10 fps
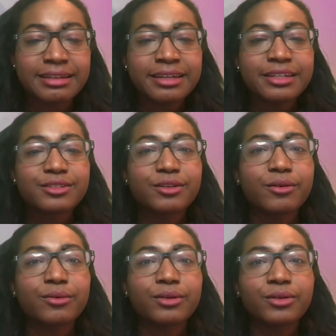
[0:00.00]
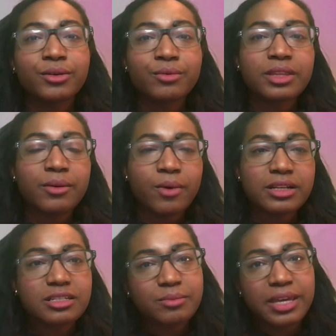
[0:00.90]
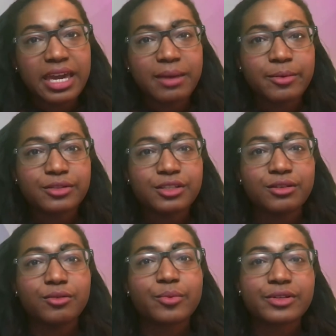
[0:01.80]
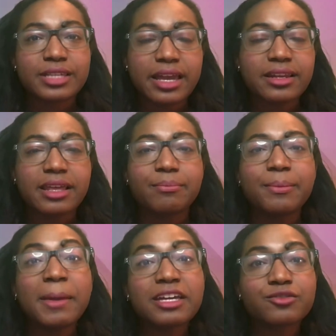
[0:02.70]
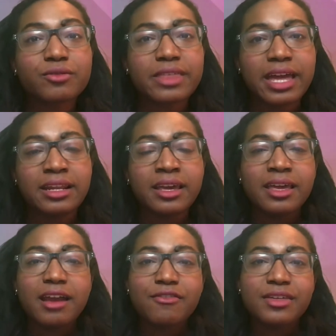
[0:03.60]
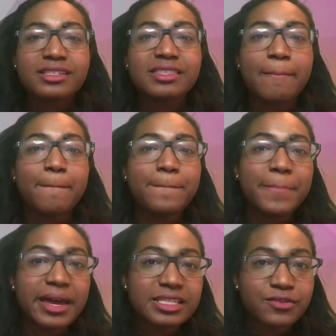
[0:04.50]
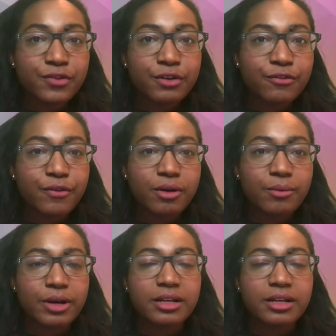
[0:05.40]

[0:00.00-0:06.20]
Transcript: So you really want to be able to present and make sure that everything's the best foot forward.